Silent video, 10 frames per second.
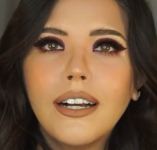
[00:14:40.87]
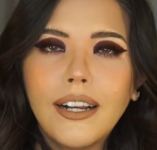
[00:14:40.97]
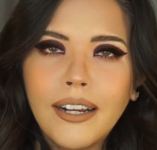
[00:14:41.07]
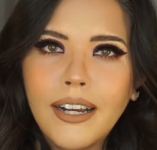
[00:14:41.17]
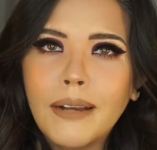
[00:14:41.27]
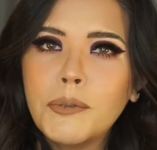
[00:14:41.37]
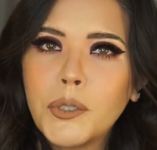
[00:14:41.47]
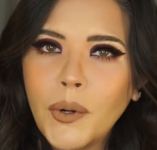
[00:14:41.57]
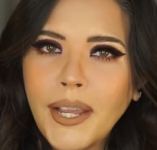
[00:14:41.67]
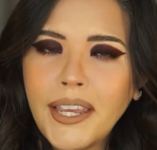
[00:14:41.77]
I'm
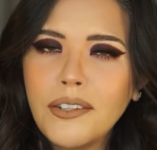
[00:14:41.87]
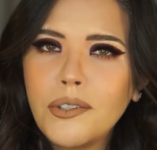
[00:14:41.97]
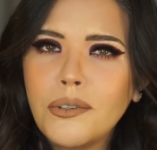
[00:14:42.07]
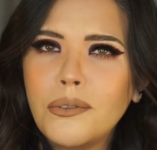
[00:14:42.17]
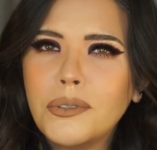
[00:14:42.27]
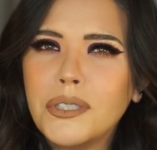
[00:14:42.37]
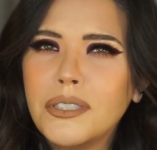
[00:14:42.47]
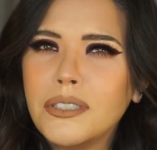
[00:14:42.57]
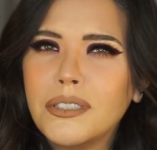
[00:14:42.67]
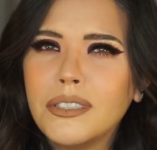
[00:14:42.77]
trying to
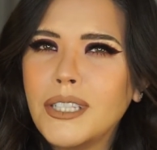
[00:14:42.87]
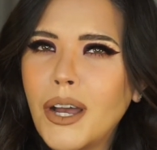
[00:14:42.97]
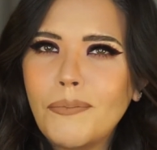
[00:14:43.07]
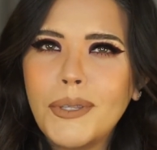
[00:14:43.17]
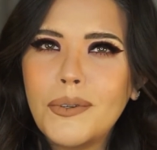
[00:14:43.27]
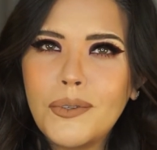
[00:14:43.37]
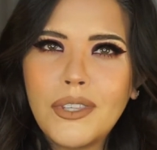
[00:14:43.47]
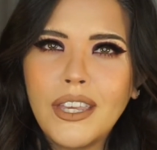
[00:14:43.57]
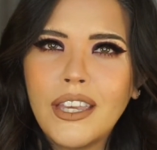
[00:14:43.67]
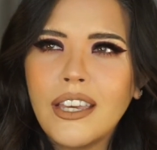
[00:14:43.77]
stop
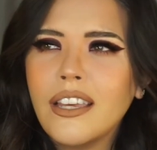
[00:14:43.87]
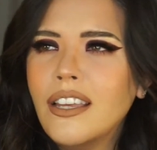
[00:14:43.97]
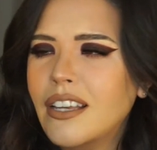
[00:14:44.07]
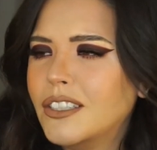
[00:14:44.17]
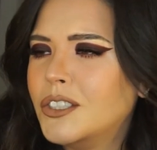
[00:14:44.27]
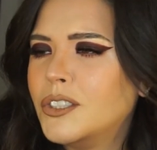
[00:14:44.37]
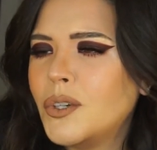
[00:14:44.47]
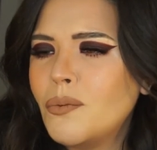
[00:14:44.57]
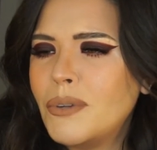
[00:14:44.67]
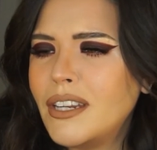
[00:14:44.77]
using
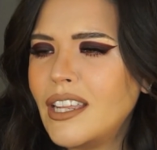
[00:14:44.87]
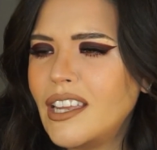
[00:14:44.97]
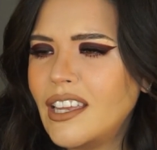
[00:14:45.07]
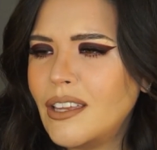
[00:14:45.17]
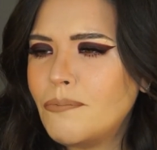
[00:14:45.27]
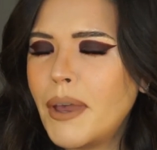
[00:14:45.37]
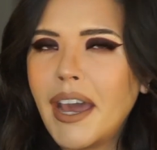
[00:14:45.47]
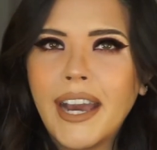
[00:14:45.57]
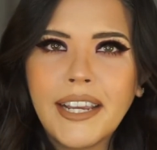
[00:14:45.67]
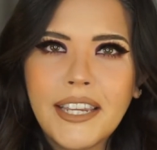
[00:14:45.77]
so many
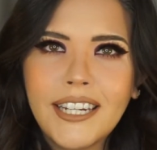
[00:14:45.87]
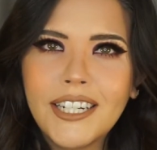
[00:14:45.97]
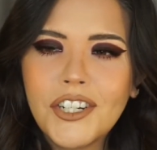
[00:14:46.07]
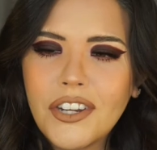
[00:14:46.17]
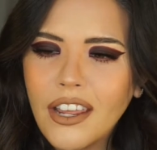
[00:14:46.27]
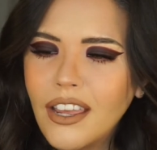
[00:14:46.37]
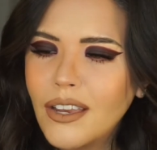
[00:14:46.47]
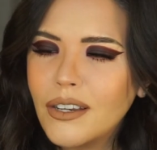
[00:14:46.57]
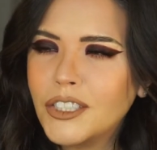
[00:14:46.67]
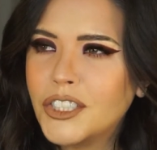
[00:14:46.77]
packaged
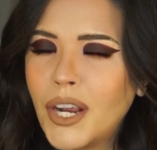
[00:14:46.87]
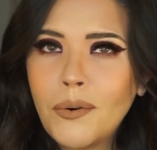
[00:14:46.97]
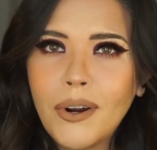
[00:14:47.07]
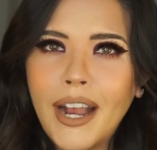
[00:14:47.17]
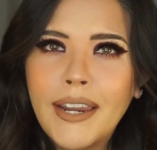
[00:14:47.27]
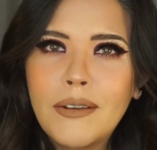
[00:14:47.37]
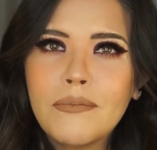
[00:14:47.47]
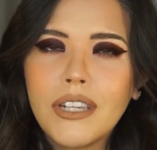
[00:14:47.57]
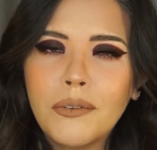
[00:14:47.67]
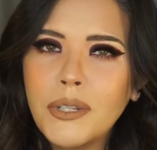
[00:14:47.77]
shower
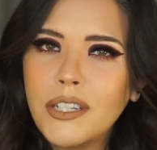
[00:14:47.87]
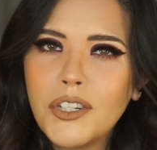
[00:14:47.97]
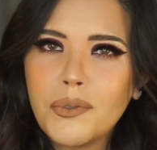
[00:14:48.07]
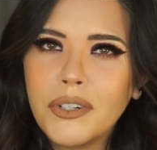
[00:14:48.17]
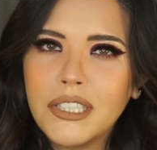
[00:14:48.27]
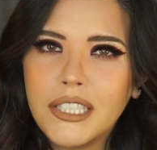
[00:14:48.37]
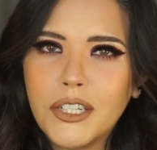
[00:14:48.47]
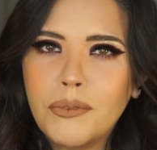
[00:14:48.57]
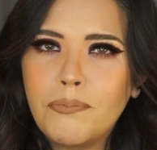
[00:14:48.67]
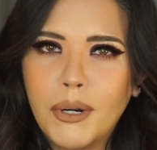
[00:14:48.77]
items, I really just want to
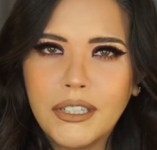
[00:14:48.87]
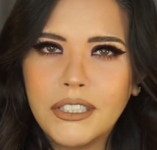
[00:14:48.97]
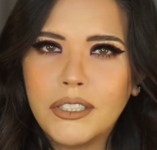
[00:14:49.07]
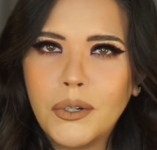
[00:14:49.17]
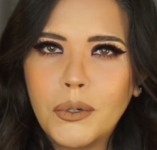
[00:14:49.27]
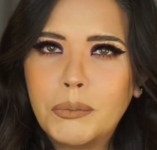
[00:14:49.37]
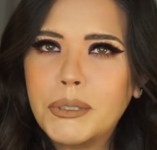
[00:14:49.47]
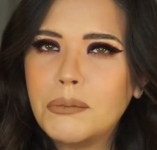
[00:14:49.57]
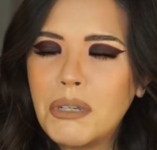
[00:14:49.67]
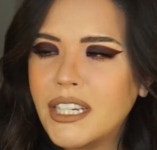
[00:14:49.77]
stick to bar
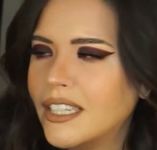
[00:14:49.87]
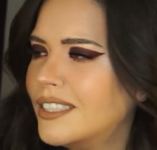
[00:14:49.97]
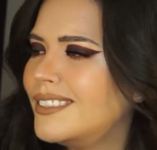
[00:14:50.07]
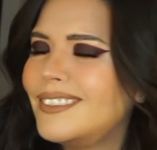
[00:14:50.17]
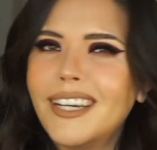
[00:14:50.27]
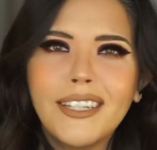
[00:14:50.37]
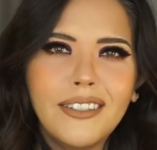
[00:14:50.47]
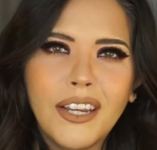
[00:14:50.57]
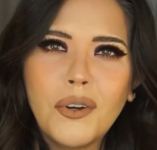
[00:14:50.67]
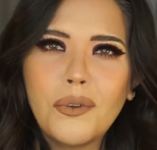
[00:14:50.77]
soaps because
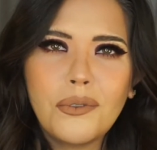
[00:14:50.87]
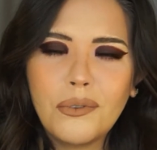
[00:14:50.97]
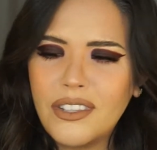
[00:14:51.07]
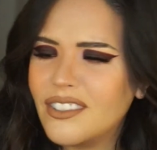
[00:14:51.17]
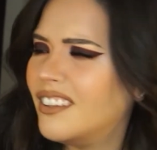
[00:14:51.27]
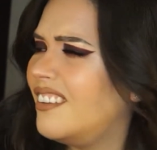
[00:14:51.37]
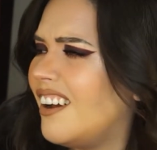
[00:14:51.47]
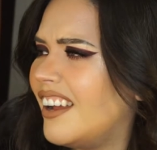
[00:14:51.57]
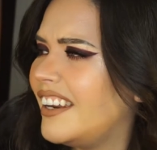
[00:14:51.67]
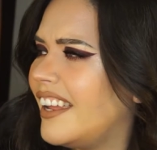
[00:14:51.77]
I go through these a
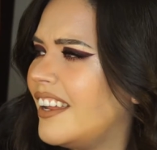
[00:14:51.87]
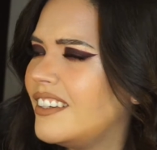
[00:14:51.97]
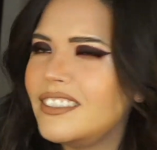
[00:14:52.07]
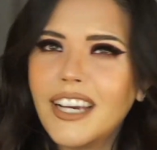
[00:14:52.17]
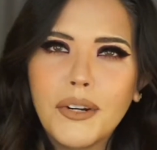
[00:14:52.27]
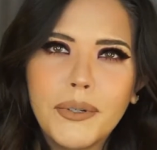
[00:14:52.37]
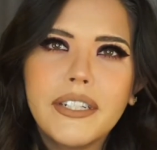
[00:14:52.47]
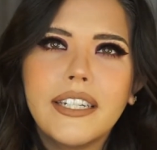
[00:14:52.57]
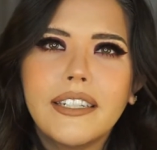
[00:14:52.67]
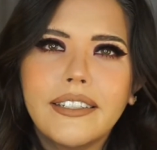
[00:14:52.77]
lot and it's kind of
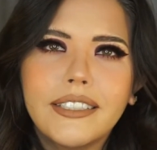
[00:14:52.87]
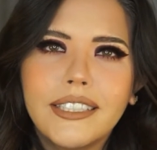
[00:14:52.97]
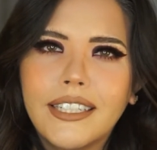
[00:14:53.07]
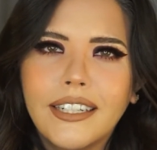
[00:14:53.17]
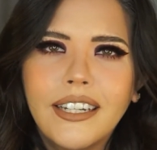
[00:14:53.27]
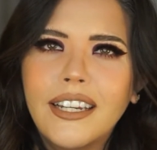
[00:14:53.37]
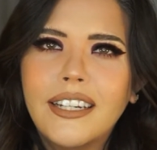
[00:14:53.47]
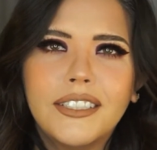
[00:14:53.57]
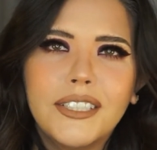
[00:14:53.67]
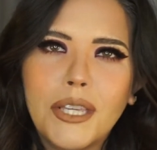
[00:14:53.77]
ridiculous to
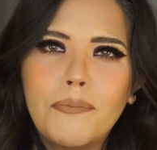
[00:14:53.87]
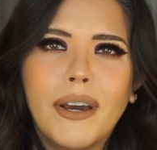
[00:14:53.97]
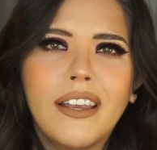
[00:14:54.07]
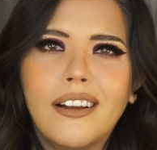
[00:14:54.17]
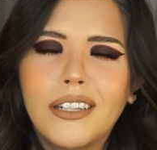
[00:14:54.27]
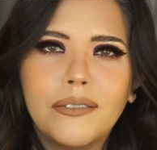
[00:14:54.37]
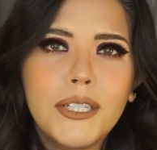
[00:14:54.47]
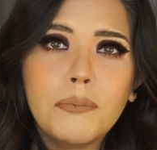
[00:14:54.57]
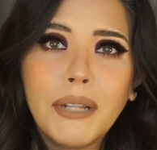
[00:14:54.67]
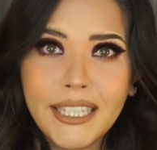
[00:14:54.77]
just keep buying all of
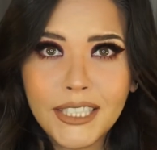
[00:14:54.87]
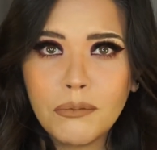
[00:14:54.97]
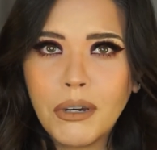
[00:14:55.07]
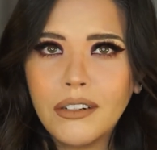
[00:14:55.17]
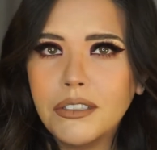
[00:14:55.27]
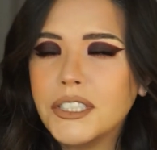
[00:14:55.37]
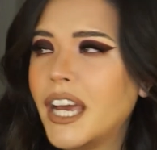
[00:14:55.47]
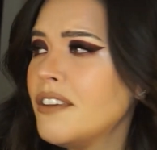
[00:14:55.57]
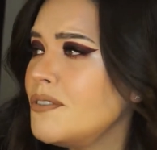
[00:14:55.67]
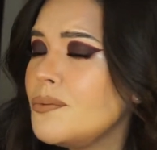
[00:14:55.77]
these plastic bottles.
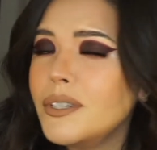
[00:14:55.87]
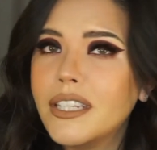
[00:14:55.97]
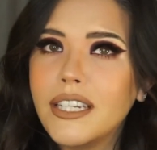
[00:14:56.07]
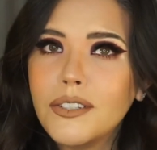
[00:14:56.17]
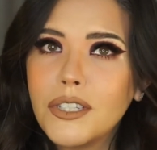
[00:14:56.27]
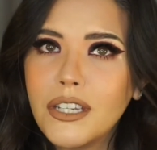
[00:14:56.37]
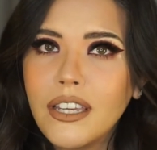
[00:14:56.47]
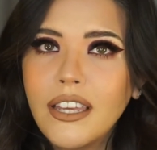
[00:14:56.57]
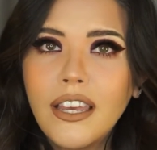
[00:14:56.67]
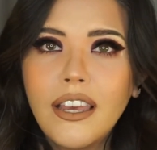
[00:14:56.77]
I feel really
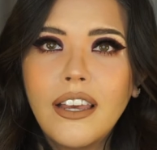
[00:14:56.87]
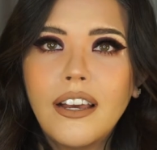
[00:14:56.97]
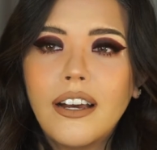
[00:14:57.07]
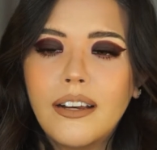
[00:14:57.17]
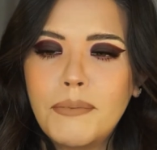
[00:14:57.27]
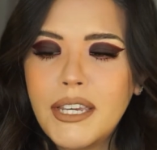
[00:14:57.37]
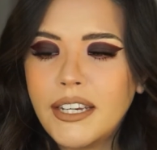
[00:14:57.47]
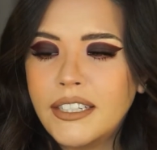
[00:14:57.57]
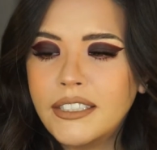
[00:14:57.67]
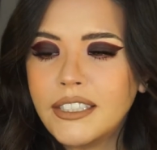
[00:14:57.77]
guilty
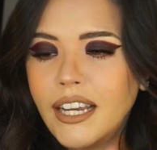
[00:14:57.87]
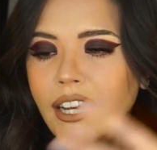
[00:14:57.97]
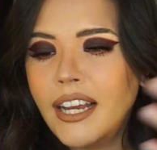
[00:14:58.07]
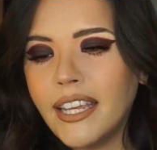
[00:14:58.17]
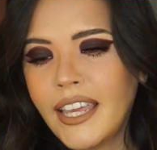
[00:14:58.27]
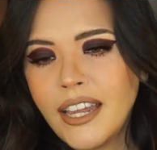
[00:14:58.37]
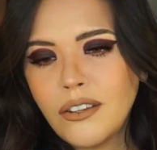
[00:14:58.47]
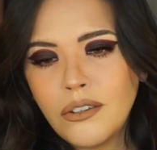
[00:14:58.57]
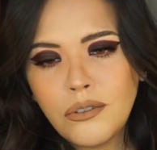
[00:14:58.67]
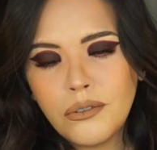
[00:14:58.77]
because I can't
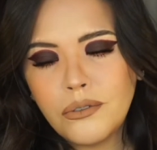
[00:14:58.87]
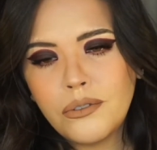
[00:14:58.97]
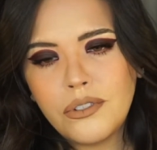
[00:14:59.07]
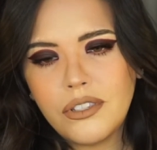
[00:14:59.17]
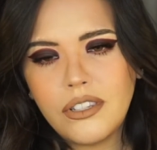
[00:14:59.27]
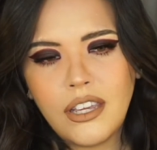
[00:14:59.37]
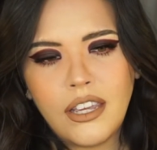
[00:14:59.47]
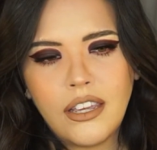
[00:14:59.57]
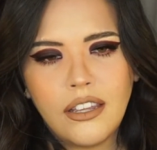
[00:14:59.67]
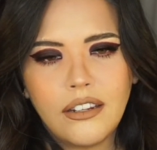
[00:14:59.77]
use
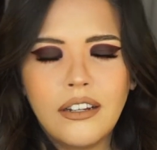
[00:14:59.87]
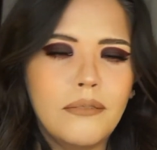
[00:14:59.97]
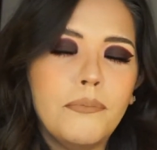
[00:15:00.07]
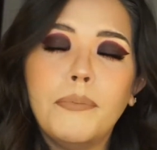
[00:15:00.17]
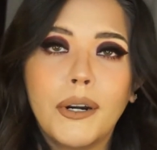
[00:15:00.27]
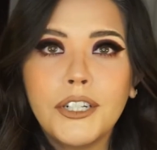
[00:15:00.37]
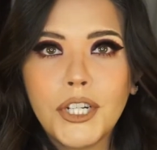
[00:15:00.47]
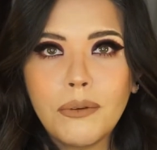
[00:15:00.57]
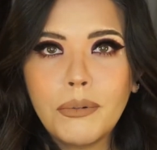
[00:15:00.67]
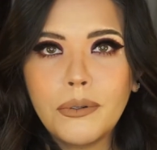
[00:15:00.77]
bar
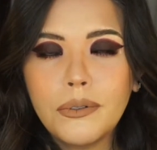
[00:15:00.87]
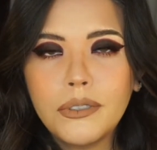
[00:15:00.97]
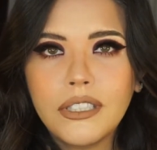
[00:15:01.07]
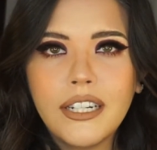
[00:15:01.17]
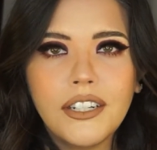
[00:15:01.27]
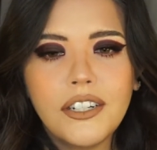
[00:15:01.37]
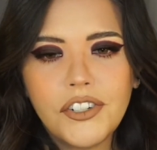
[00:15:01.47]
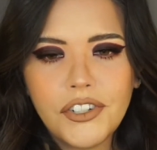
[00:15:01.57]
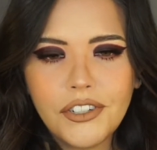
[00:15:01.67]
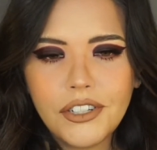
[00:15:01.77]
shampoos and
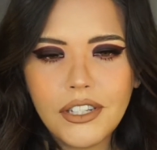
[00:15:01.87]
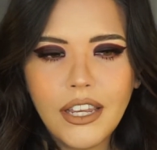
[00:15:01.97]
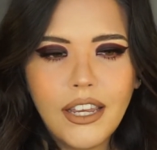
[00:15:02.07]
conditioners.